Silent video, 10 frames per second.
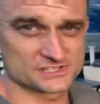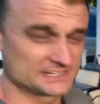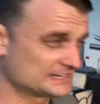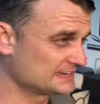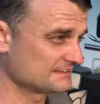
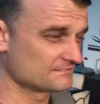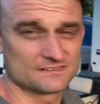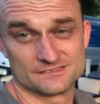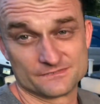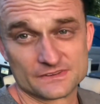
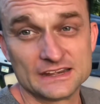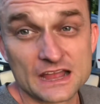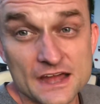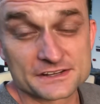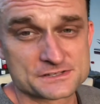well, any
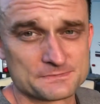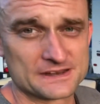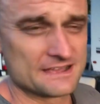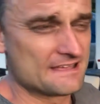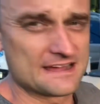Hondas, but
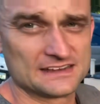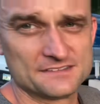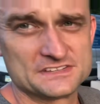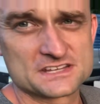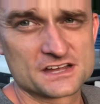I love
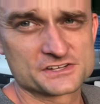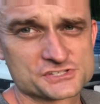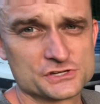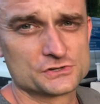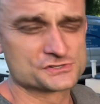these Honda
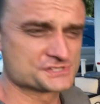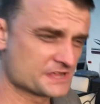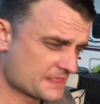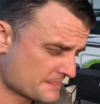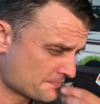scooters.
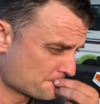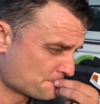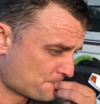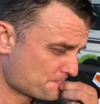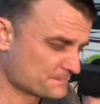
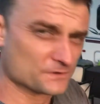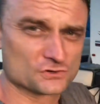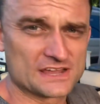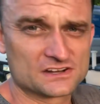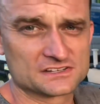They're
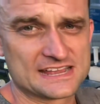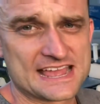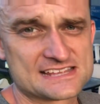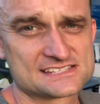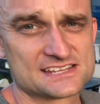great on
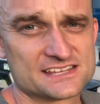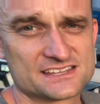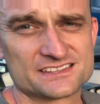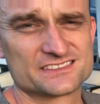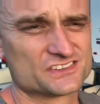gas.
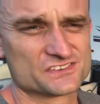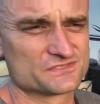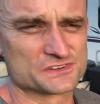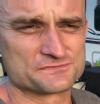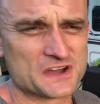They're
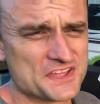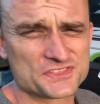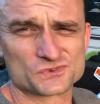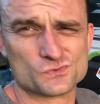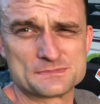fun.
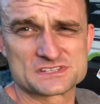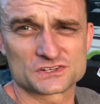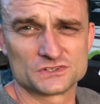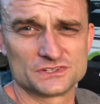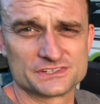They're
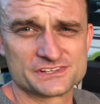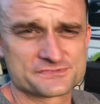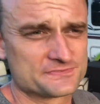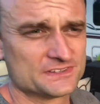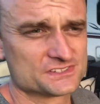whimsical. You just
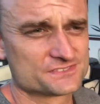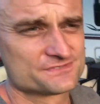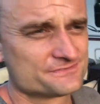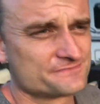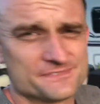feel
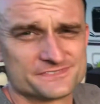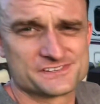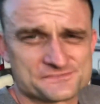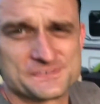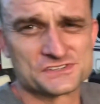
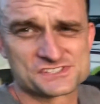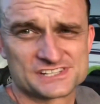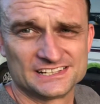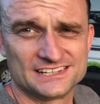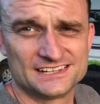
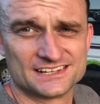silly.